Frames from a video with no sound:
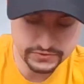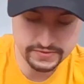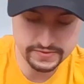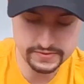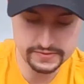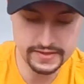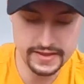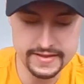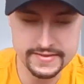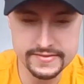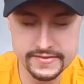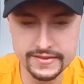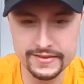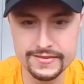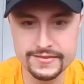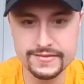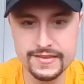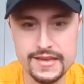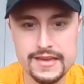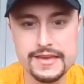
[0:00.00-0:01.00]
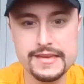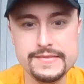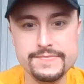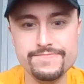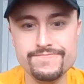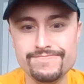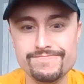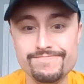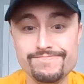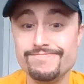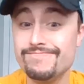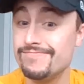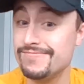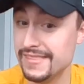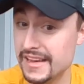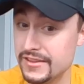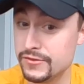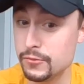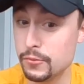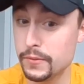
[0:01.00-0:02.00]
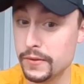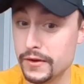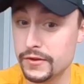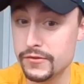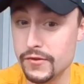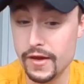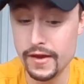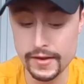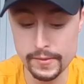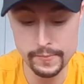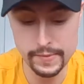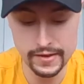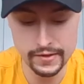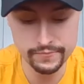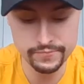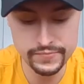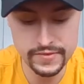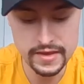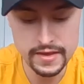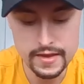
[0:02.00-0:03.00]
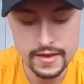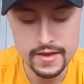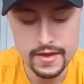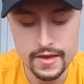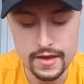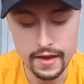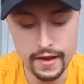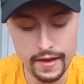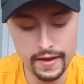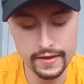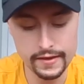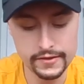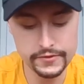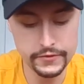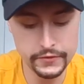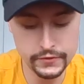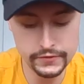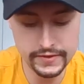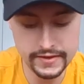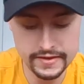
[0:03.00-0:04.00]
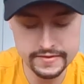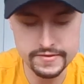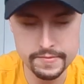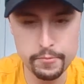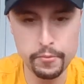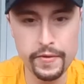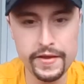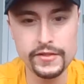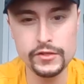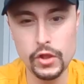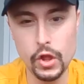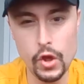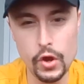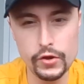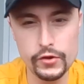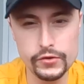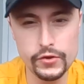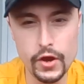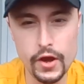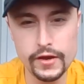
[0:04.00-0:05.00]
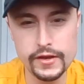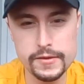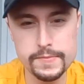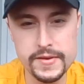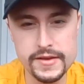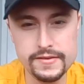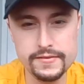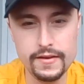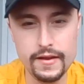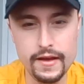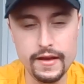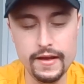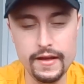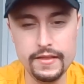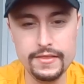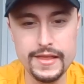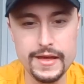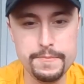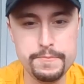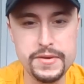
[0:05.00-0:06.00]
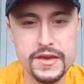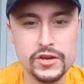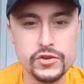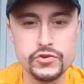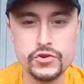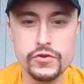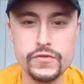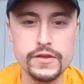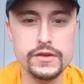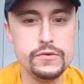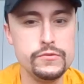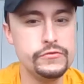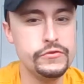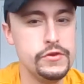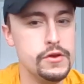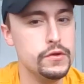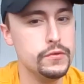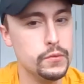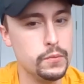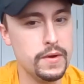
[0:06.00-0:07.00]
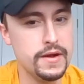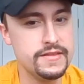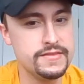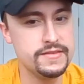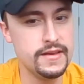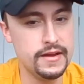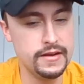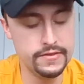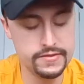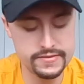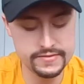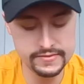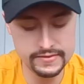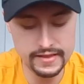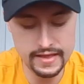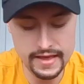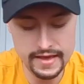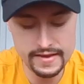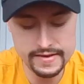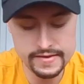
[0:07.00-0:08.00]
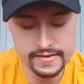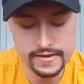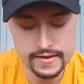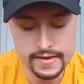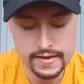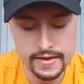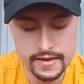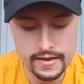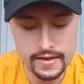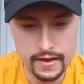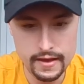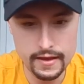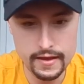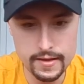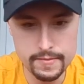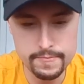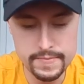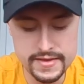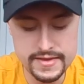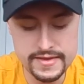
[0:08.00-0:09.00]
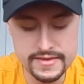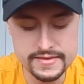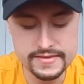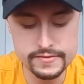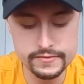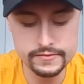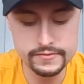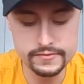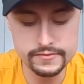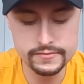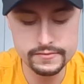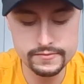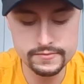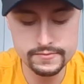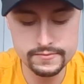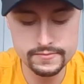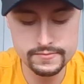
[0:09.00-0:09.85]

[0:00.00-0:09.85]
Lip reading: to slide 16, that's what we're going to talk about. Clearly, it's a pretty long document. That picture that you see on the right side of the slide is